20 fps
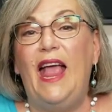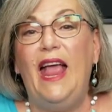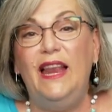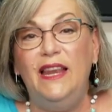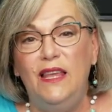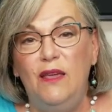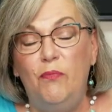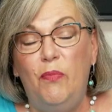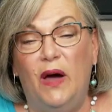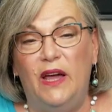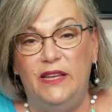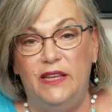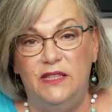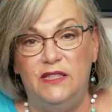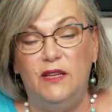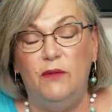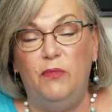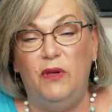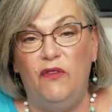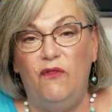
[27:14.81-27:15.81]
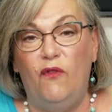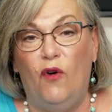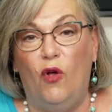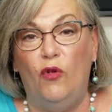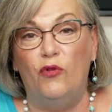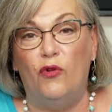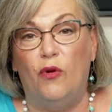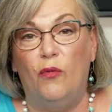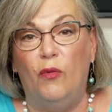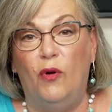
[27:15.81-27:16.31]
anybody to be
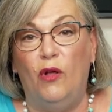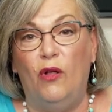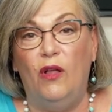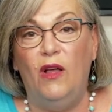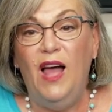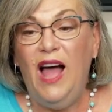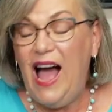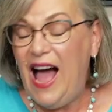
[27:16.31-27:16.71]
vulnerable.